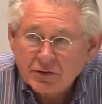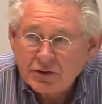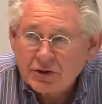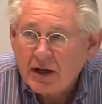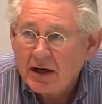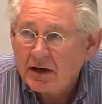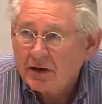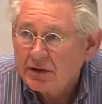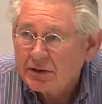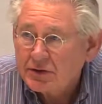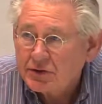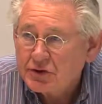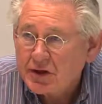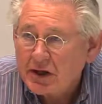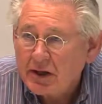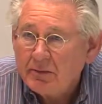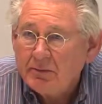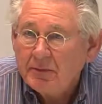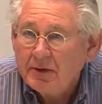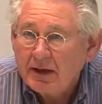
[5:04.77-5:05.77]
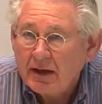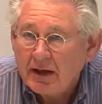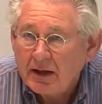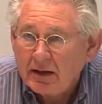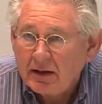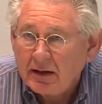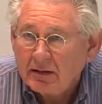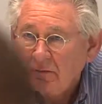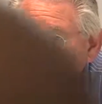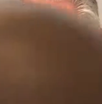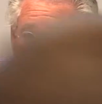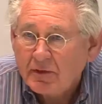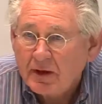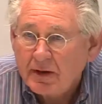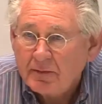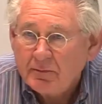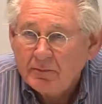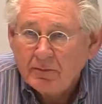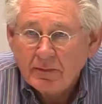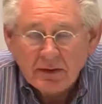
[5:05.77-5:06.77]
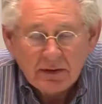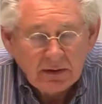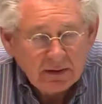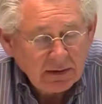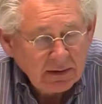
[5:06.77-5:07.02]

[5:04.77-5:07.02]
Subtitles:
challenge emanating from